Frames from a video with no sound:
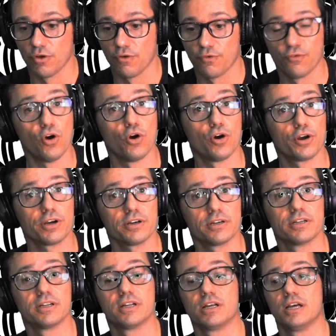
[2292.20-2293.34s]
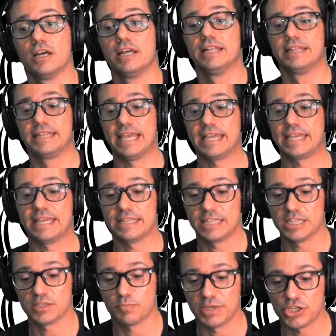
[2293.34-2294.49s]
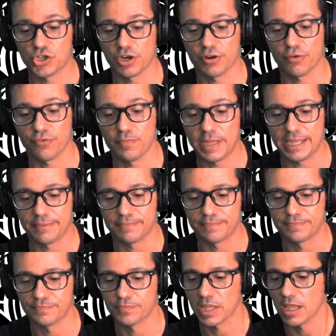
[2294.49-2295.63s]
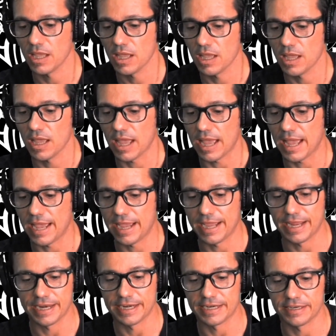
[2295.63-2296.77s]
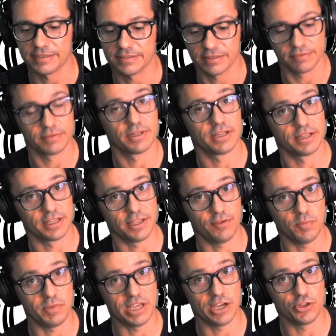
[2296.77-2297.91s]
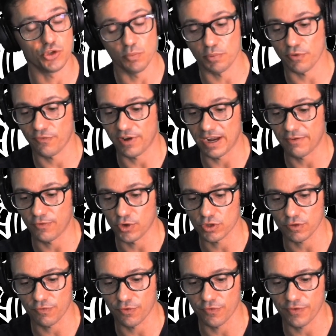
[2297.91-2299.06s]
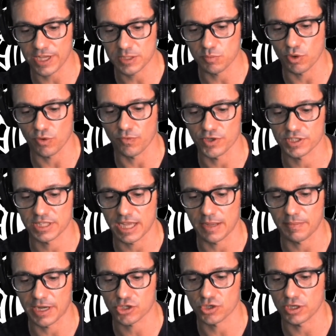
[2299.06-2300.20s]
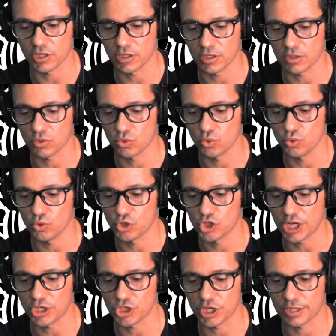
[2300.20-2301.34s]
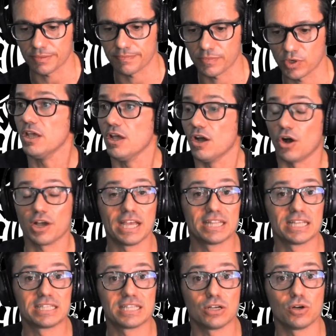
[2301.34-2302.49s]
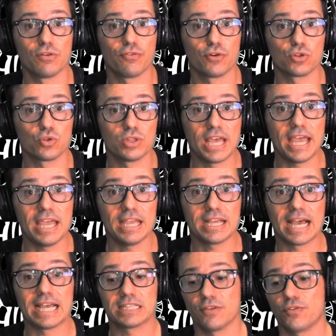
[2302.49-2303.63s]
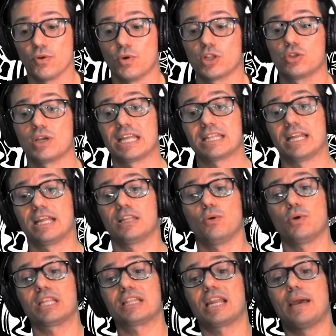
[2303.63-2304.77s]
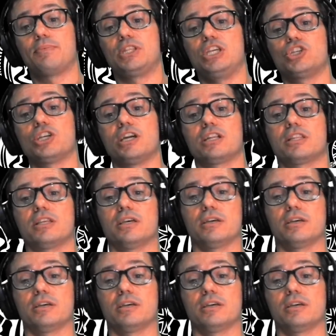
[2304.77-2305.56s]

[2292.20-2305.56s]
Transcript: for taking this picture of me and giving me a new profile photo for Facebook. It was time actually to change it. Okay, that's all for today, guys. If you want to get an Underwater Tribe t-shirt,